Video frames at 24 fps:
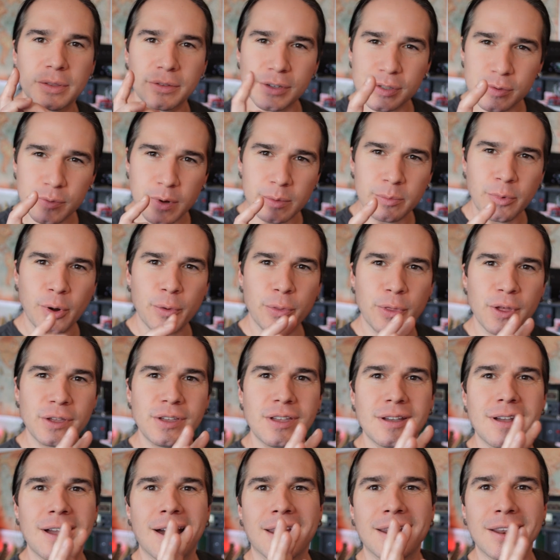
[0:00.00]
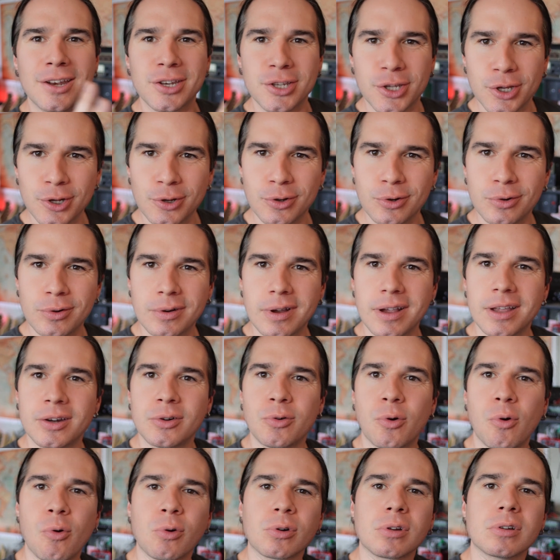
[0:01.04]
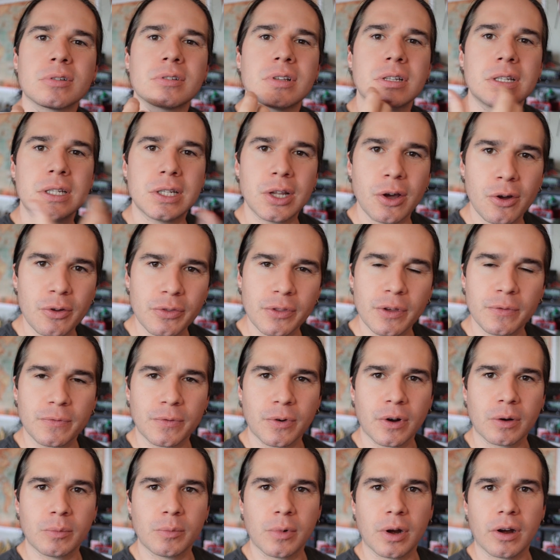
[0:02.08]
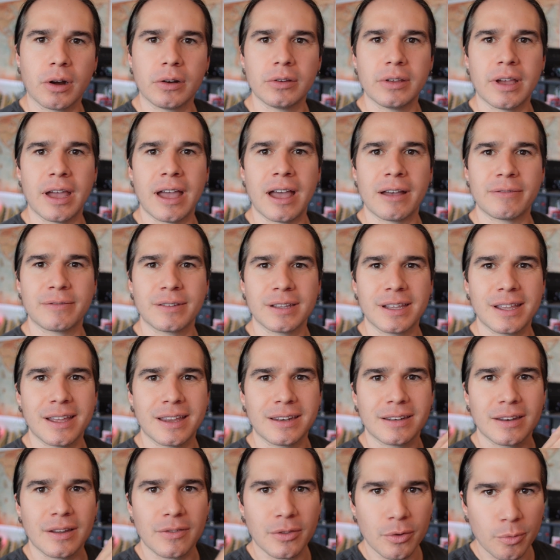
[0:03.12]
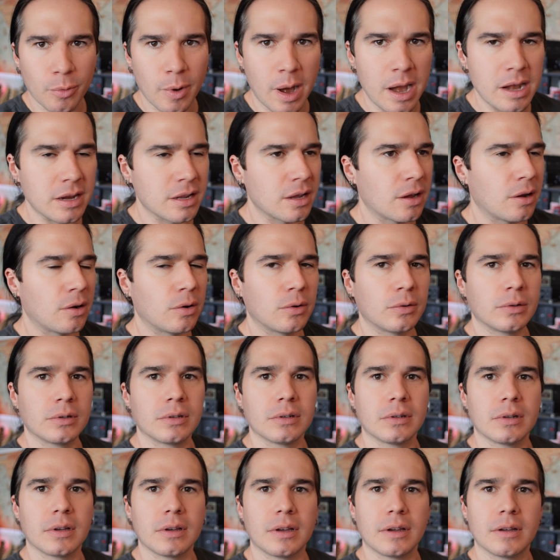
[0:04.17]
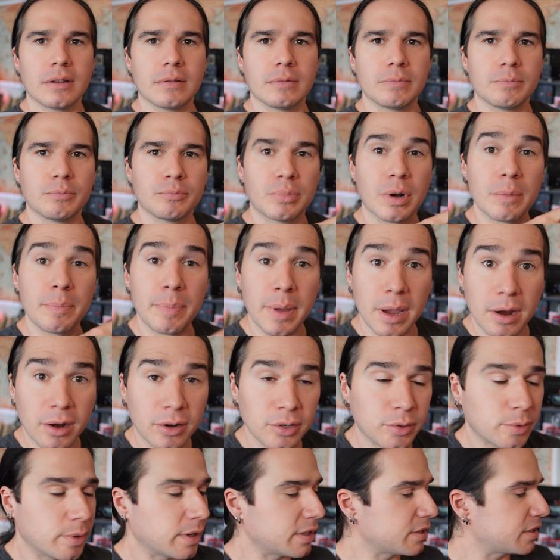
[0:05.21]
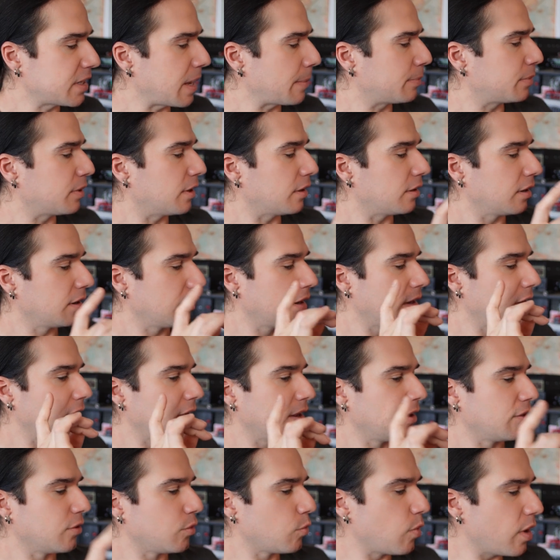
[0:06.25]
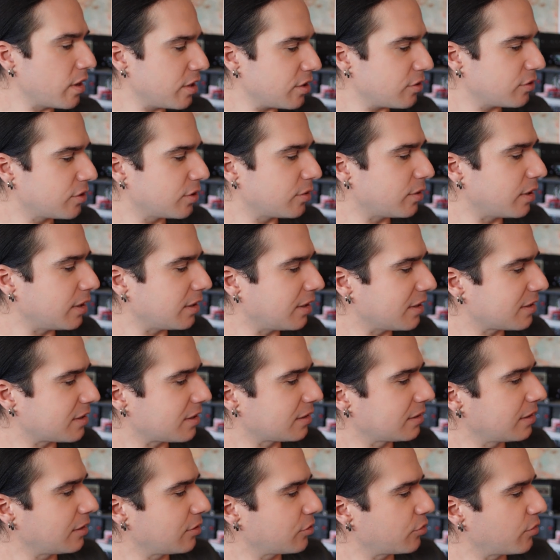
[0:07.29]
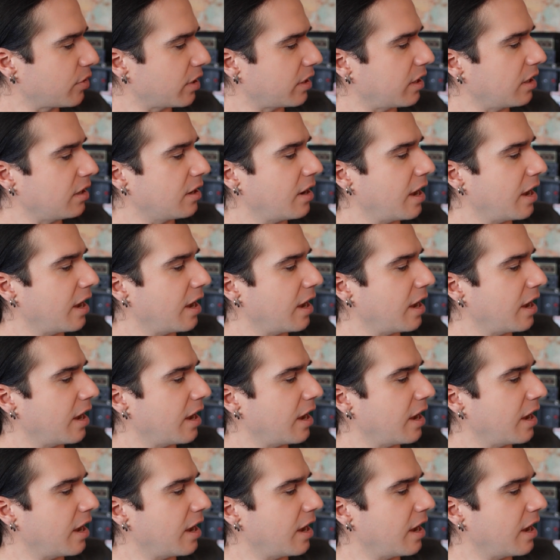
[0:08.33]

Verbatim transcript: But there's one more thing you got to do in order to load the firmware. You have to get the radio uh, prepared to accept it. The way you do it, it's a little tricky.